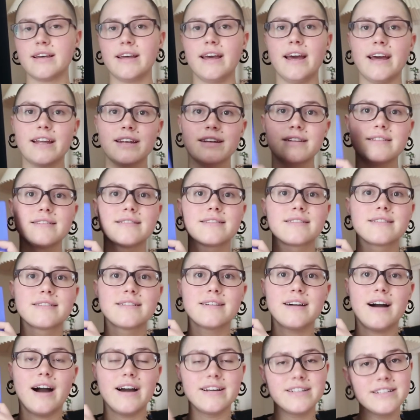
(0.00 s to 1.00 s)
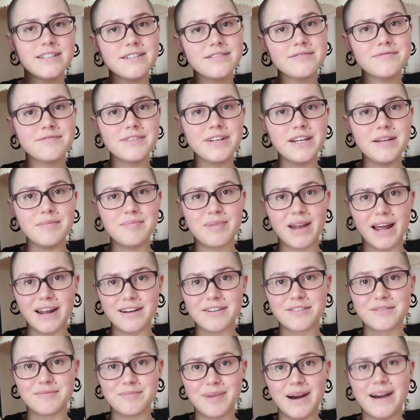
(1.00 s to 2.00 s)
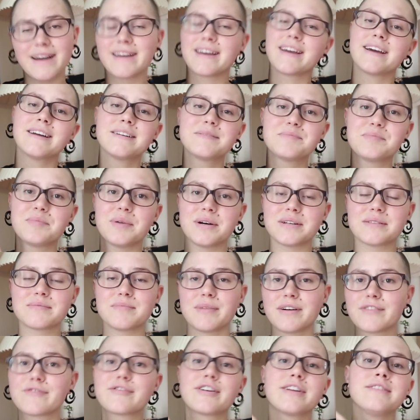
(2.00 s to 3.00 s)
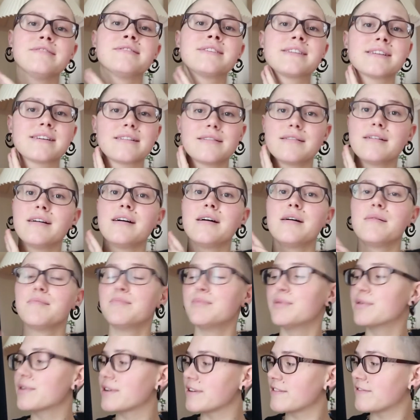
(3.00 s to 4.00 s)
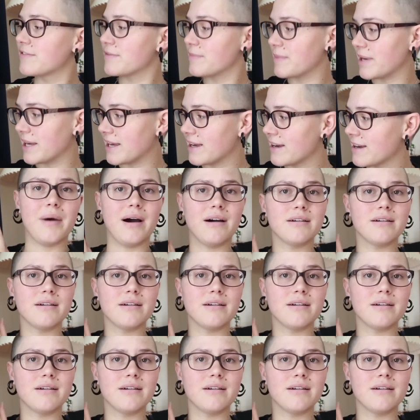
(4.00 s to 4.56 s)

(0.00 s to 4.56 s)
and I didn't really plan on buying it, but my friend Lucille bought it for me.